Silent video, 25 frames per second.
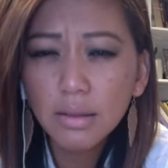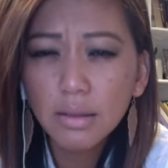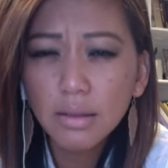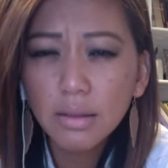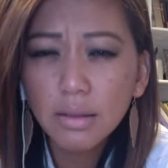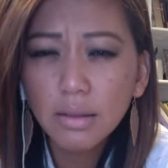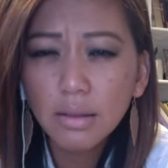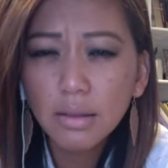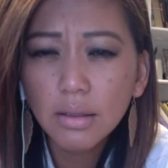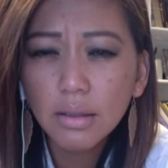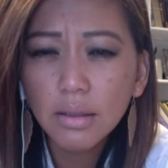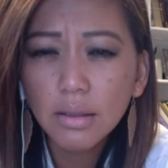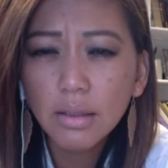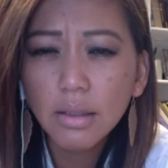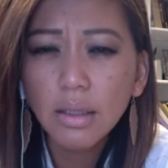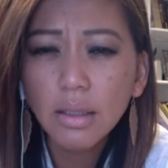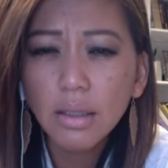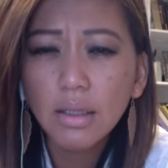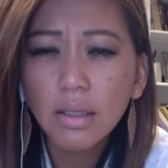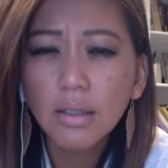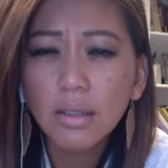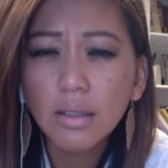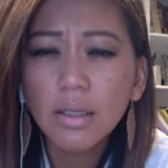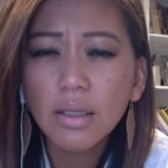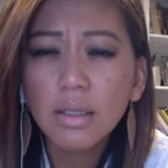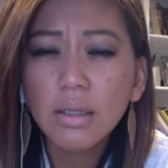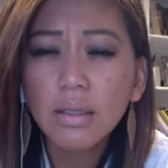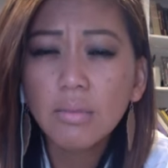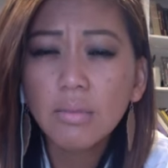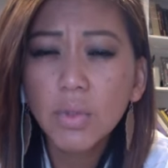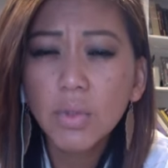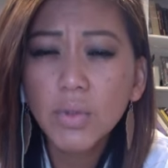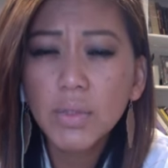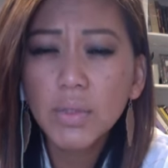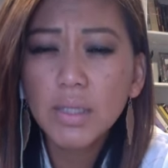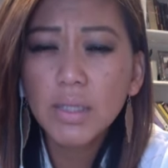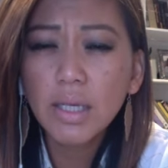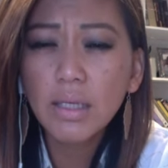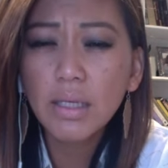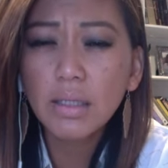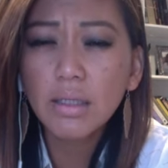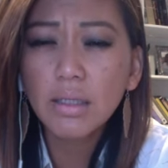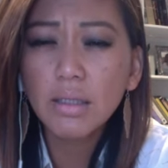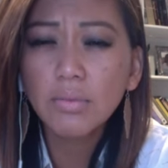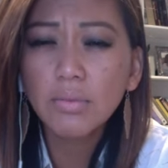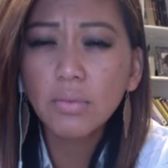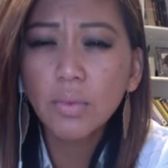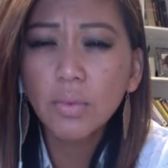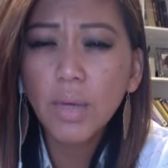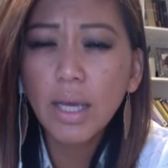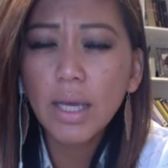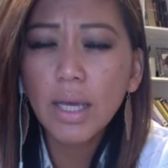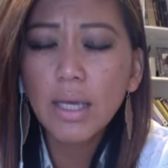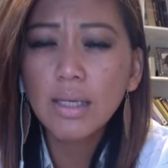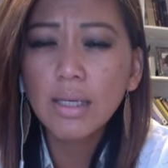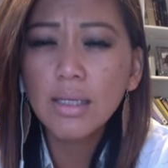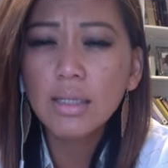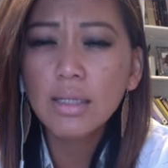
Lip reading: in the most negative way.